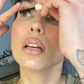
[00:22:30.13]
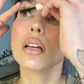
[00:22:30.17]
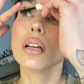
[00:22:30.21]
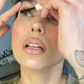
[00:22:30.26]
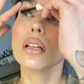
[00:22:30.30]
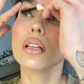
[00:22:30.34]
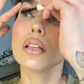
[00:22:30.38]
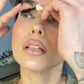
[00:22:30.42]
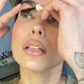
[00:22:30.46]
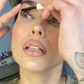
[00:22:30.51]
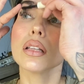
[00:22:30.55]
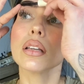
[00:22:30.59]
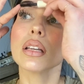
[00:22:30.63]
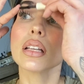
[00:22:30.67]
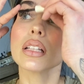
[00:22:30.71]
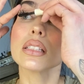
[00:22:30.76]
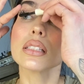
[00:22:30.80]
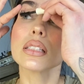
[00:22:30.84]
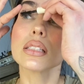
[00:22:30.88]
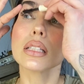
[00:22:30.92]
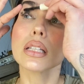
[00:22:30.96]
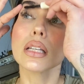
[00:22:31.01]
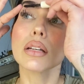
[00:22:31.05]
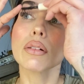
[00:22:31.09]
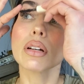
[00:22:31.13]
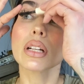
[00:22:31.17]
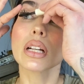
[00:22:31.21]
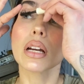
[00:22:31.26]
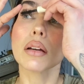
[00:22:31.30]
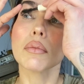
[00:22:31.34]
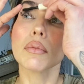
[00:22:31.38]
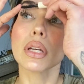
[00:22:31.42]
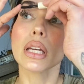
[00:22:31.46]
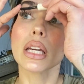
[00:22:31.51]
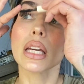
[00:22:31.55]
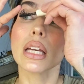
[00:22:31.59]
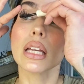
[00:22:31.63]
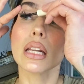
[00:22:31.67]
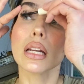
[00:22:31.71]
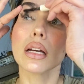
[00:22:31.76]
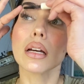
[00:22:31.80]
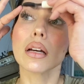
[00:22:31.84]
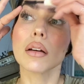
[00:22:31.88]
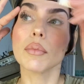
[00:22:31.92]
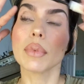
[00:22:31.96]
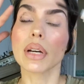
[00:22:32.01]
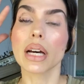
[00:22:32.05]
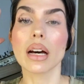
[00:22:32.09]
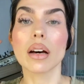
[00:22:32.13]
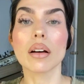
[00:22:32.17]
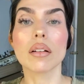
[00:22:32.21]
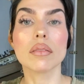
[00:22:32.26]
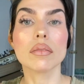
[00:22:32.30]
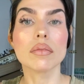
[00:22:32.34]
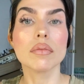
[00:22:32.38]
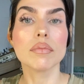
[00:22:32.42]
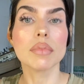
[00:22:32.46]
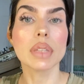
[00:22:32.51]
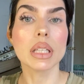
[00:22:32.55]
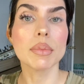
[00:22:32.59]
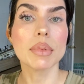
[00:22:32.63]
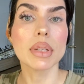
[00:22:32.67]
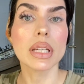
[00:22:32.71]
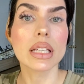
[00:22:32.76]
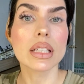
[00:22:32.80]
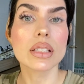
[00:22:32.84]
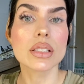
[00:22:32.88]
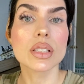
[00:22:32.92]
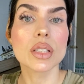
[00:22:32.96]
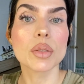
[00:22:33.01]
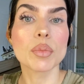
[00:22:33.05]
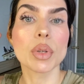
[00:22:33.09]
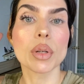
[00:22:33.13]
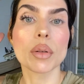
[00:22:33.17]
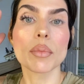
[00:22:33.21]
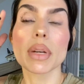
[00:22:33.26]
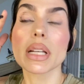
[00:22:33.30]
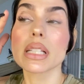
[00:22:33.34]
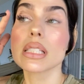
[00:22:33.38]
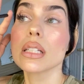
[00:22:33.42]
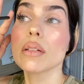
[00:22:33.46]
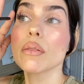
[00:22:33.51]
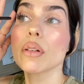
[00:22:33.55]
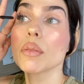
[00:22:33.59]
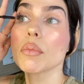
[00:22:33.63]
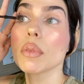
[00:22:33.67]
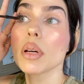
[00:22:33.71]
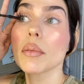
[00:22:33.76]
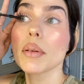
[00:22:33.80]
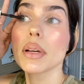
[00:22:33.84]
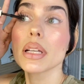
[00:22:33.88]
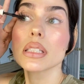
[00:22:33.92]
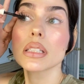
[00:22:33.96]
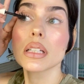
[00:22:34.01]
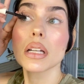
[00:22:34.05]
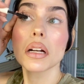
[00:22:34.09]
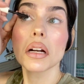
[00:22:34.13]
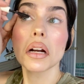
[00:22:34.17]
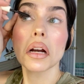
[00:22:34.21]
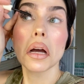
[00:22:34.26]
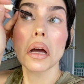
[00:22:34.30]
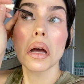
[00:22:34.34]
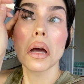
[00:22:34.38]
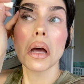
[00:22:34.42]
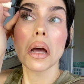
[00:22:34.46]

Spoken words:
And you can see what I mean about me being super messy with my mascara.